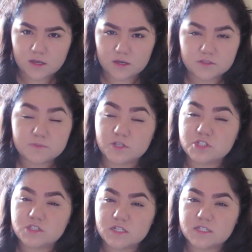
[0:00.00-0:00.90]

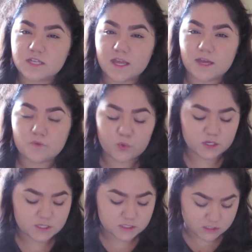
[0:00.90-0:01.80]
especially because I have
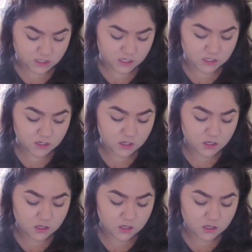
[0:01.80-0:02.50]
oily skin,